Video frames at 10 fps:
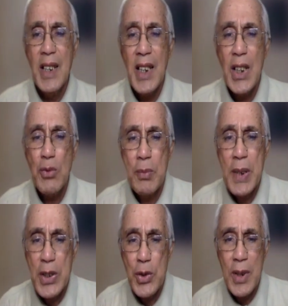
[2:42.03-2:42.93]
It would be
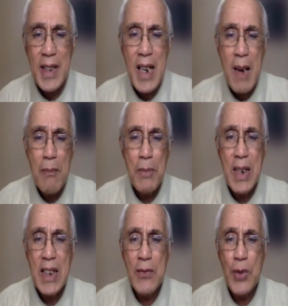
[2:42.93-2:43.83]
truly
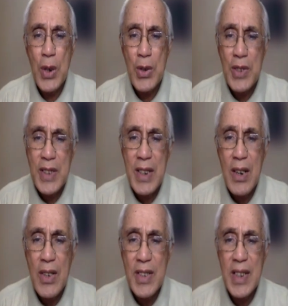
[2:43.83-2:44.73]
humbling if we could see
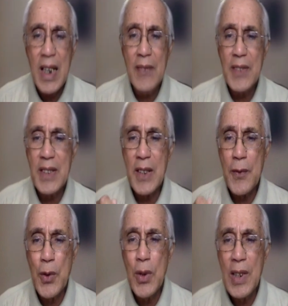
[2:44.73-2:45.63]
ourselves in the
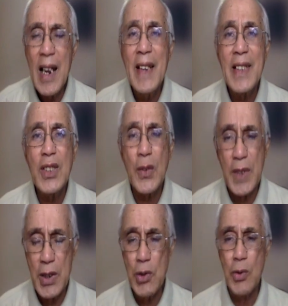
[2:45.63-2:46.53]
full light of
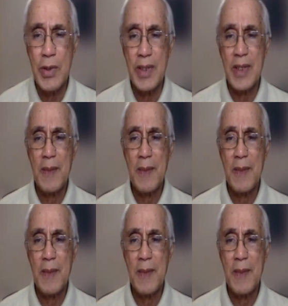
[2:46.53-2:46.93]
the truth.